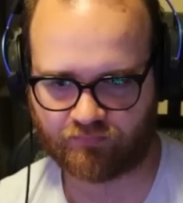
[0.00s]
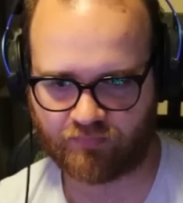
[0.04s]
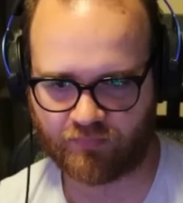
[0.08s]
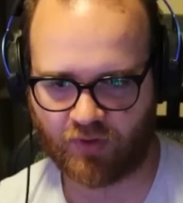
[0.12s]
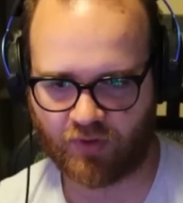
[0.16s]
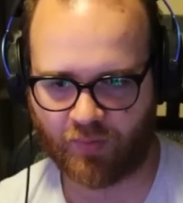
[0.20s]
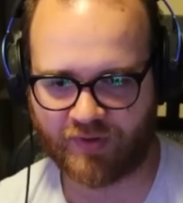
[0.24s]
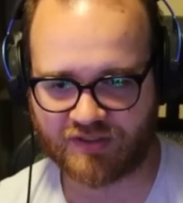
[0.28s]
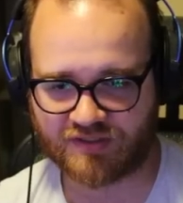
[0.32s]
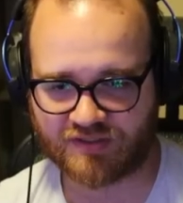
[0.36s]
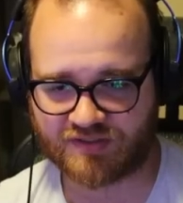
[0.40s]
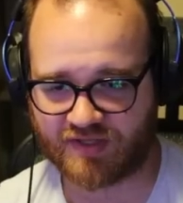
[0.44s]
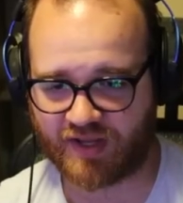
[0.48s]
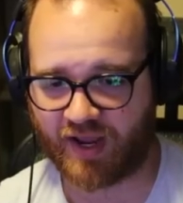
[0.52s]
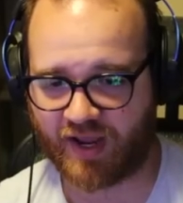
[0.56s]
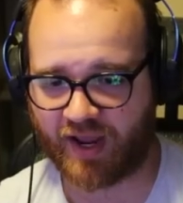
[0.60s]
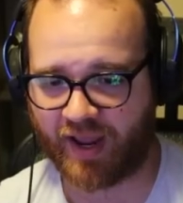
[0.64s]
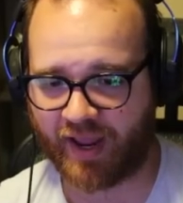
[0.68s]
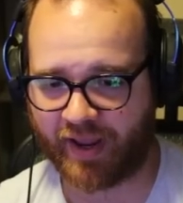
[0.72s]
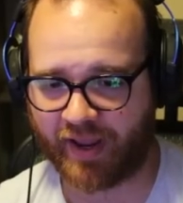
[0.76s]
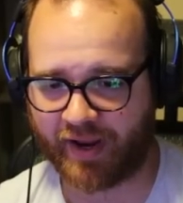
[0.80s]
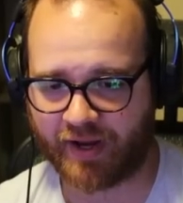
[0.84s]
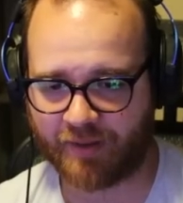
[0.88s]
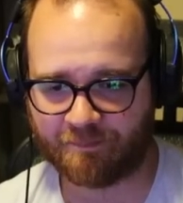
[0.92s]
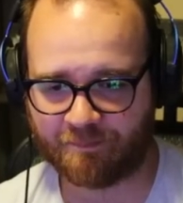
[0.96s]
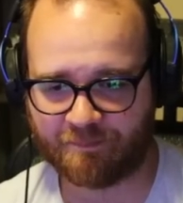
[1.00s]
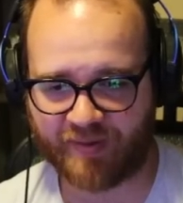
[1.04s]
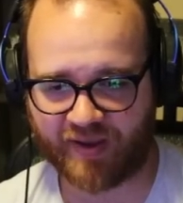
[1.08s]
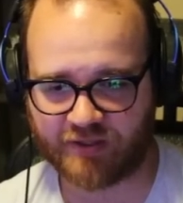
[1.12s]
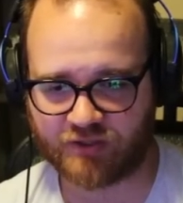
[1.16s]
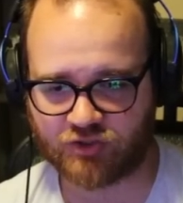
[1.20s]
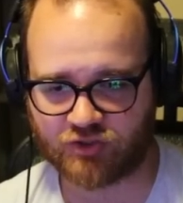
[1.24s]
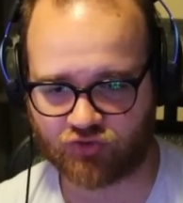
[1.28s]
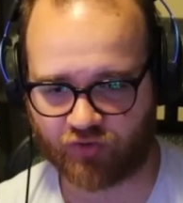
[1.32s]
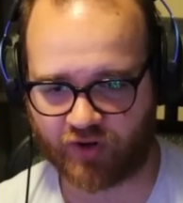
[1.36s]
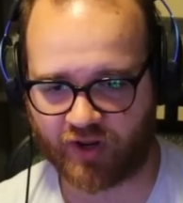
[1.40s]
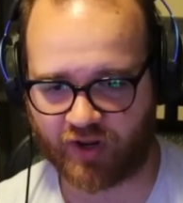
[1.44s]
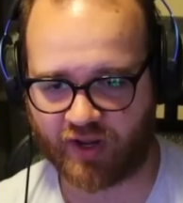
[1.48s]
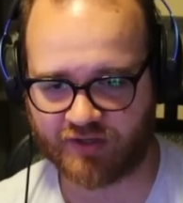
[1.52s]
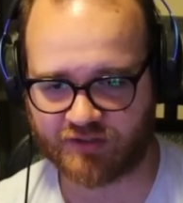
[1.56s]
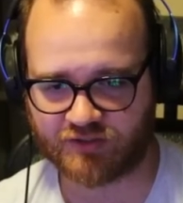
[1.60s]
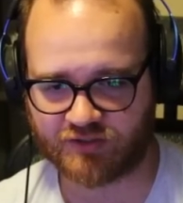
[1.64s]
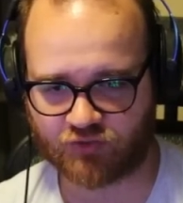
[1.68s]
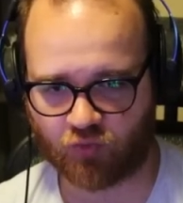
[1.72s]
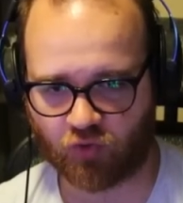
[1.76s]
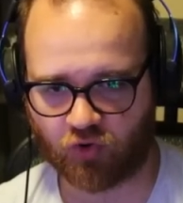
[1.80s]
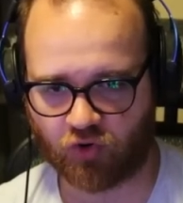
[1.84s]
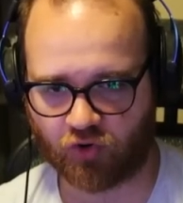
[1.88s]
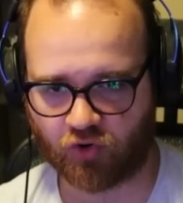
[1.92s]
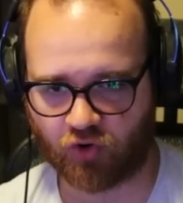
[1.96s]
We just, like, Patriot,
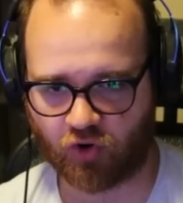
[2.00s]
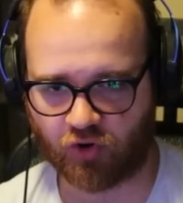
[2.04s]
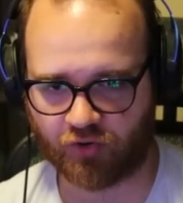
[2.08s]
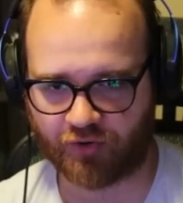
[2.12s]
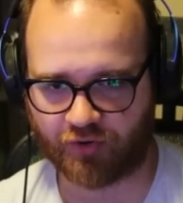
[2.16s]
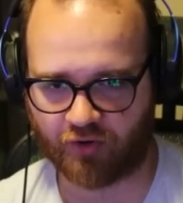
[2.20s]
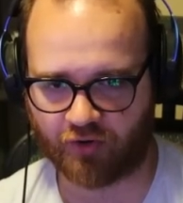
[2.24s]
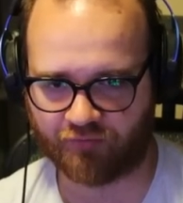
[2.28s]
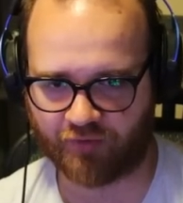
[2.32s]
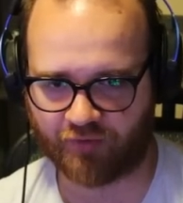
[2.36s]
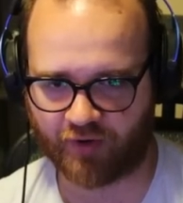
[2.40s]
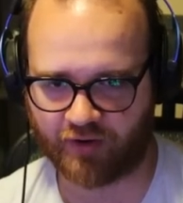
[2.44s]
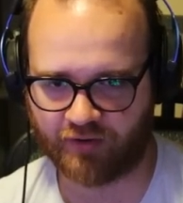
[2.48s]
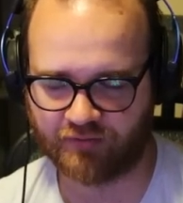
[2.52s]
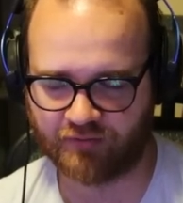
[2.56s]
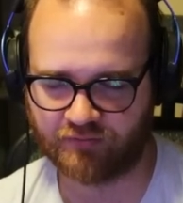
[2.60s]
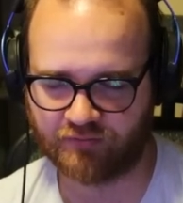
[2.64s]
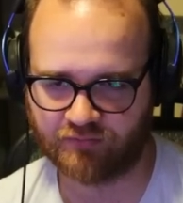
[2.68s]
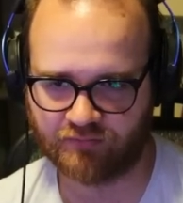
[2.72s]
Squirrel Girl, Nova?